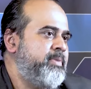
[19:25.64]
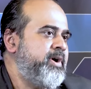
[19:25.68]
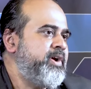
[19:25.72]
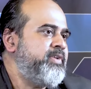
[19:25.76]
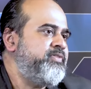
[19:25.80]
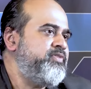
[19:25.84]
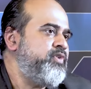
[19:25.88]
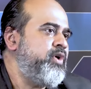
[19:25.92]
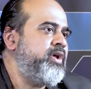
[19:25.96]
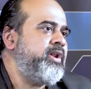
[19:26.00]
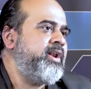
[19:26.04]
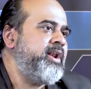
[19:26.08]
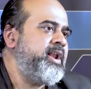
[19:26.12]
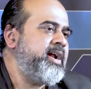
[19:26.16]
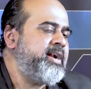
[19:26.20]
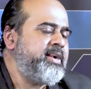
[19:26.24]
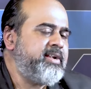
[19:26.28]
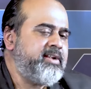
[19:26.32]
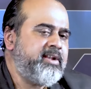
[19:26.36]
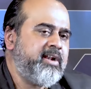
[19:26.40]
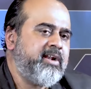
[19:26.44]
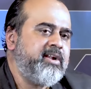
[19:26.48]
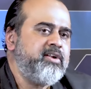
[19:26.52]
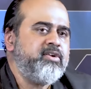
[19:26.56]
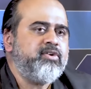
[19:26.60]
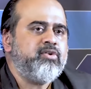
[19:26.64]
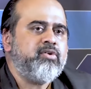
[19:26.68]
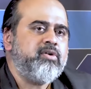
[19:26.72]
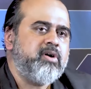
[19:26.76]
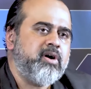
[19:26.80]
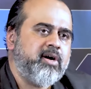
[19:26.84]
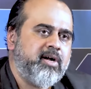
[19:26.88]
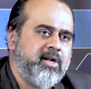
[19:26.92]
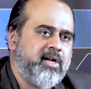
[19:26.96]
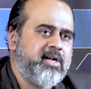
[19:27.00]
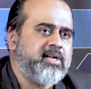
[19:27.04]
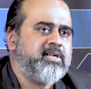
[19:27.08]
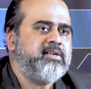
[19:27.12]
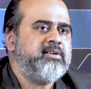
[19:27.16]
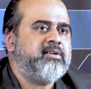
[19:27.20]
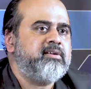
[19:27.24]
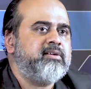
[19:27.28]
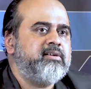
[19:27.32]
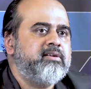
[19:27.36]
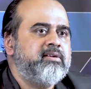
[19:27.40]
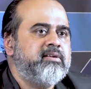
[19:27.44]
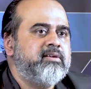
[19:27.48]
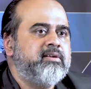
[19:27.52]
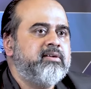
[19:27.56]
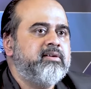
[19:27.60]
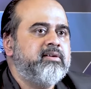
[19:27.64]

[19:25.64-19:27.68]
But if you are reluctant to hurt,